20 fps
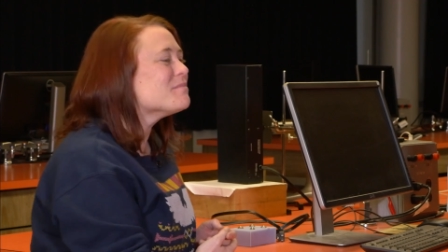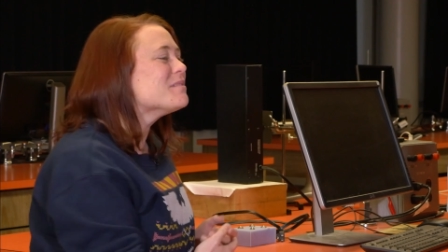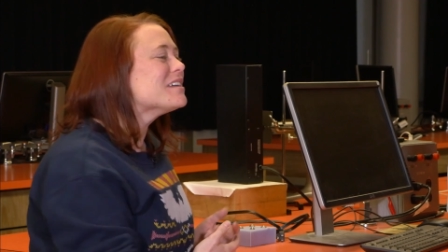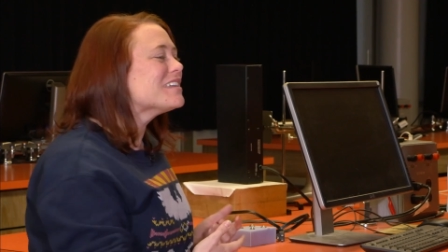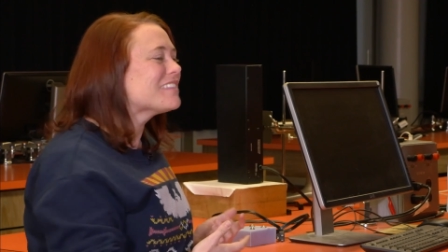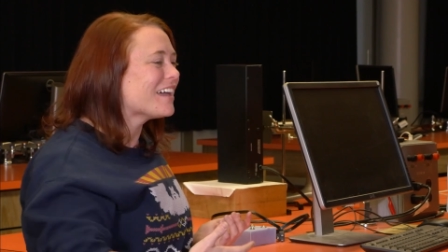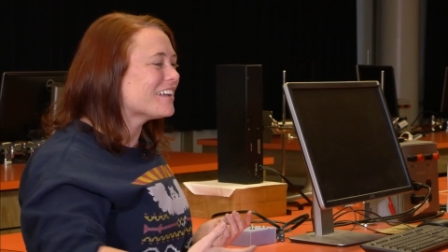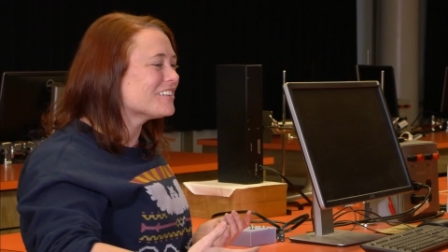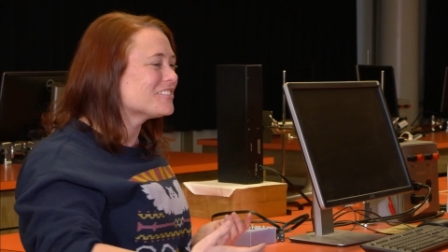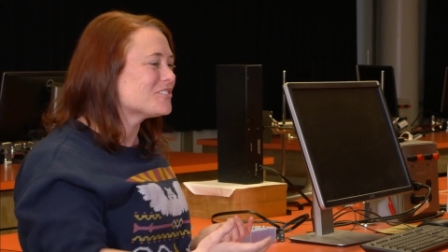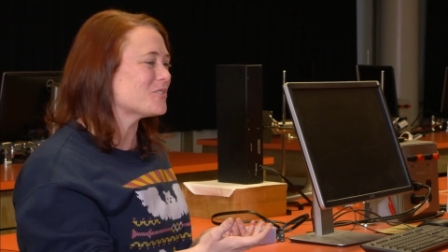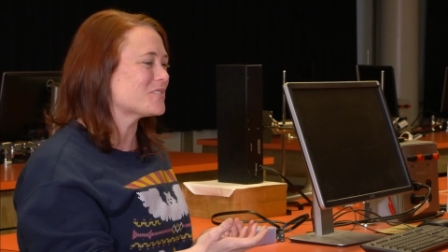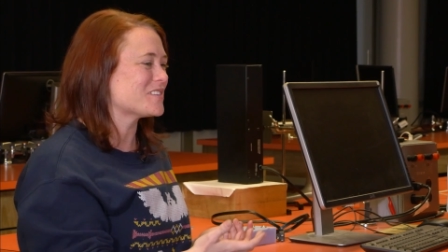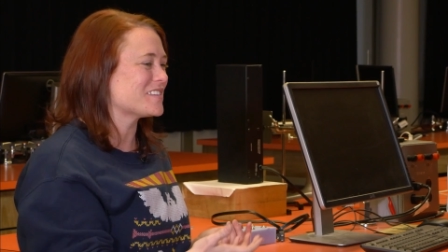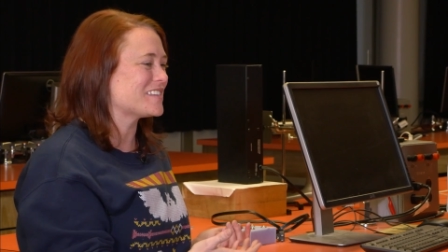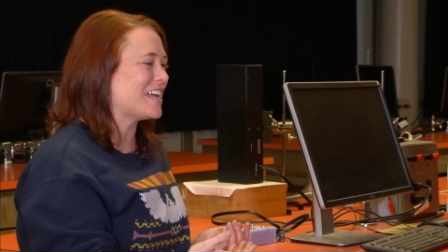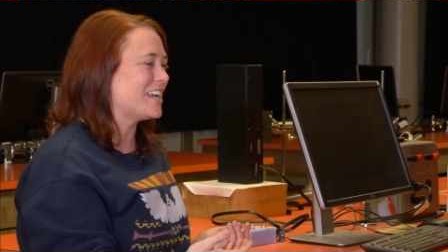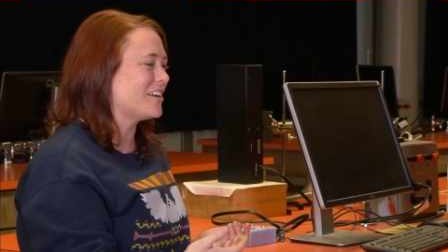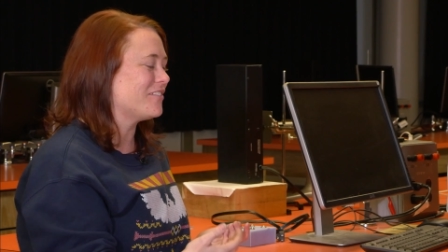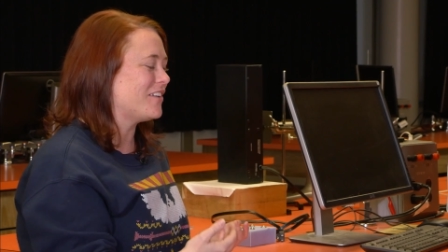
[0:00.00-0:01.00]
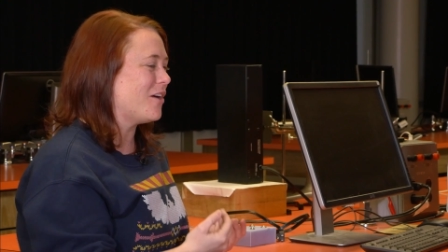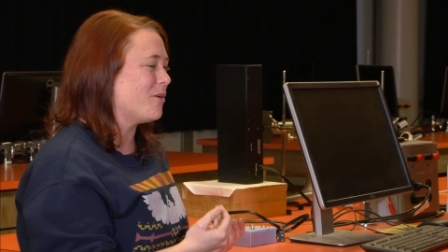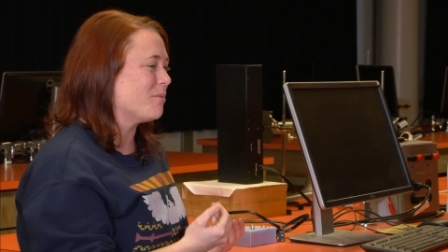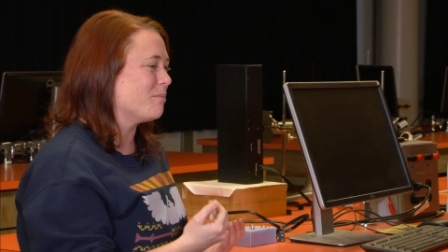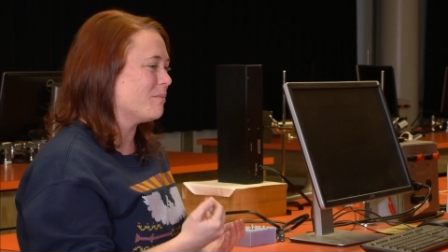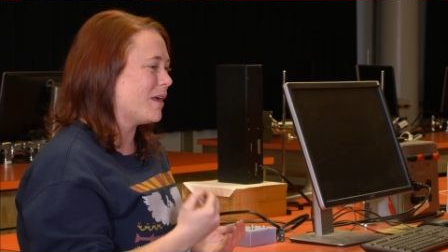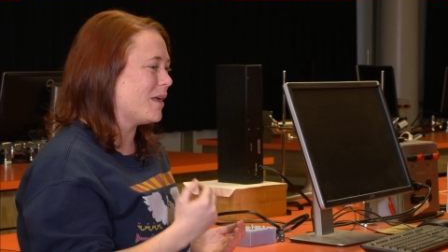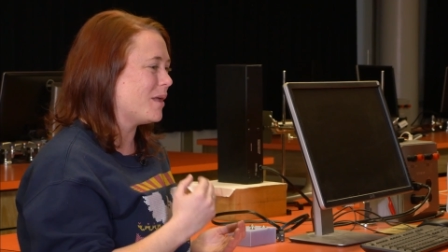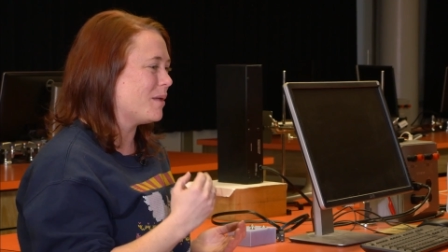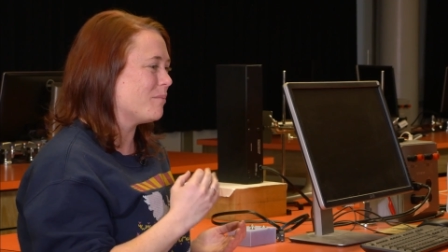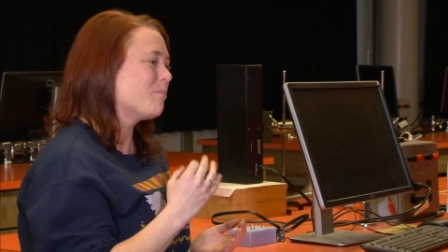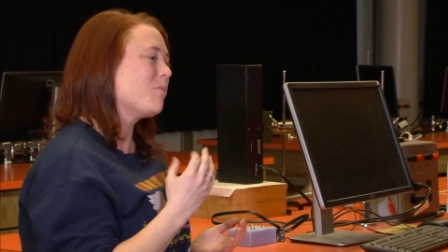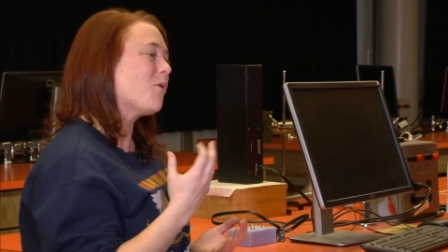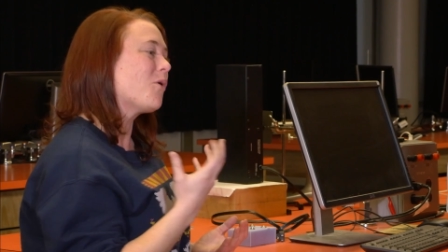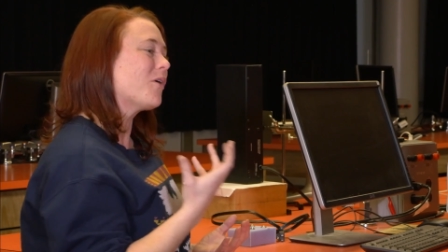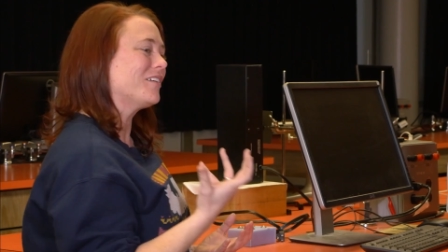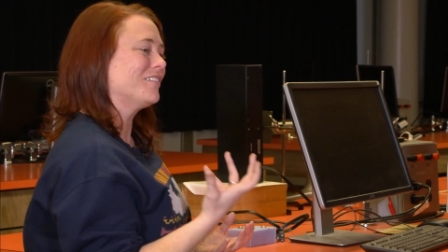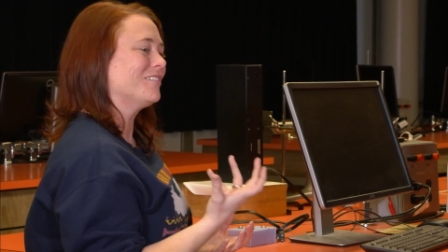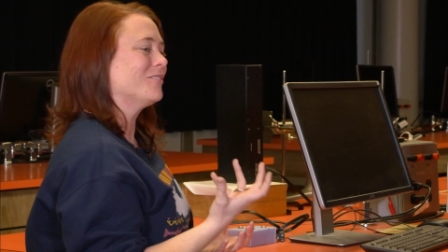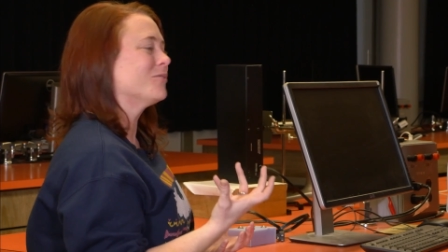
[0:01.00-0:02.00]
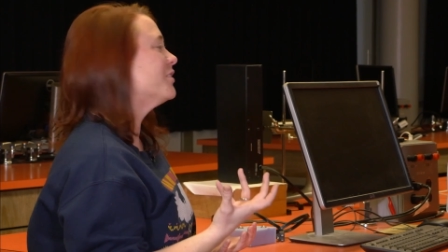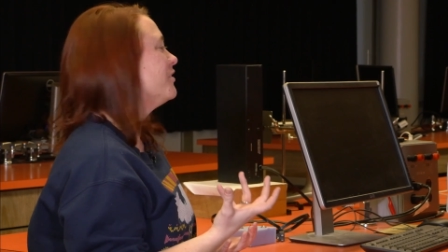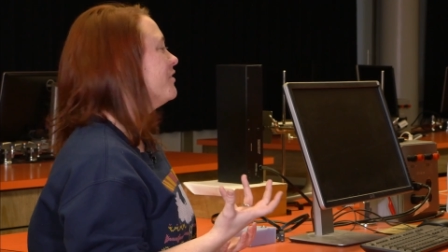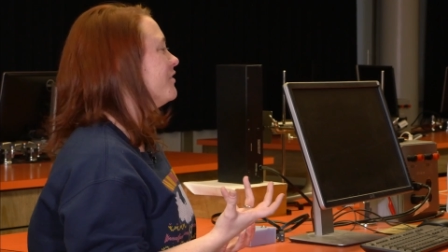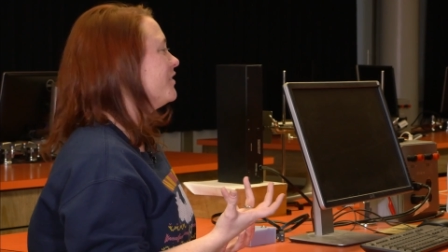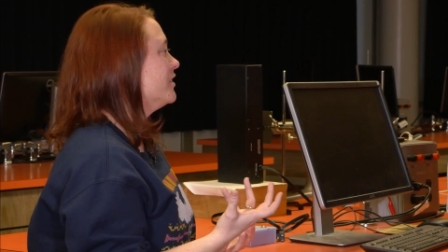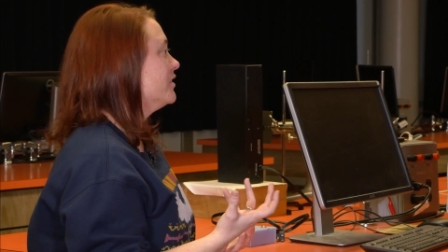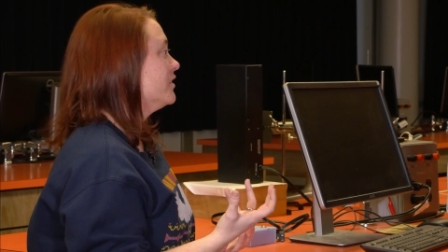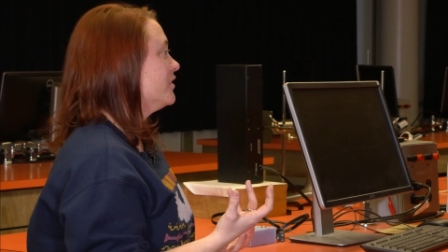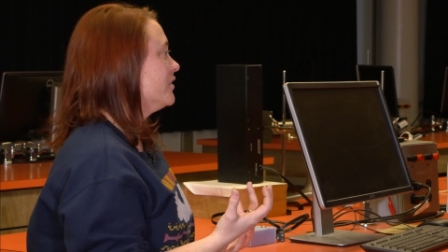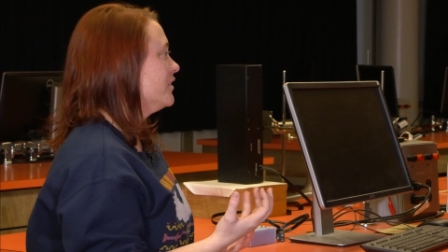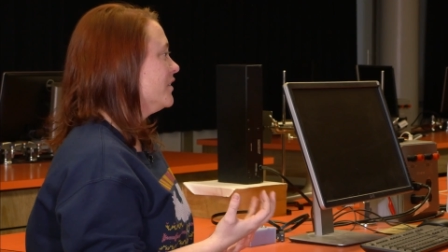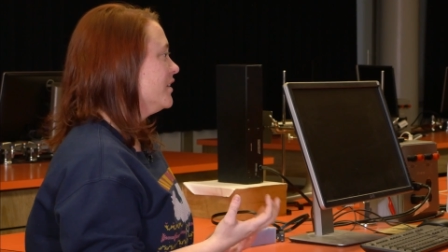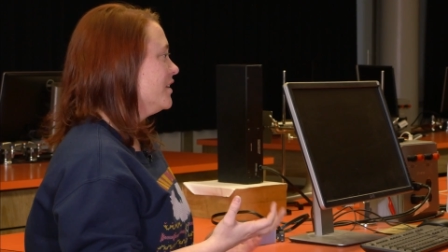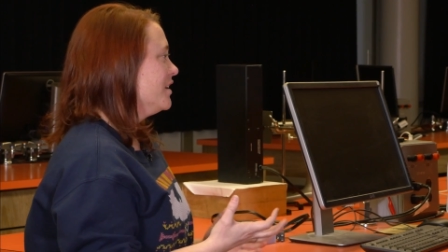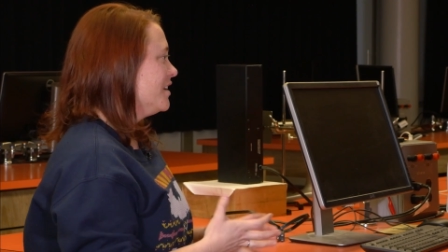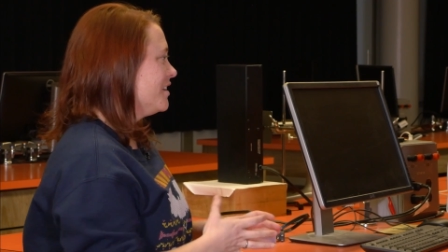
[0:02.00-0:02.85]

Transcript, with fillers: To me, that shows us kind of how important we feel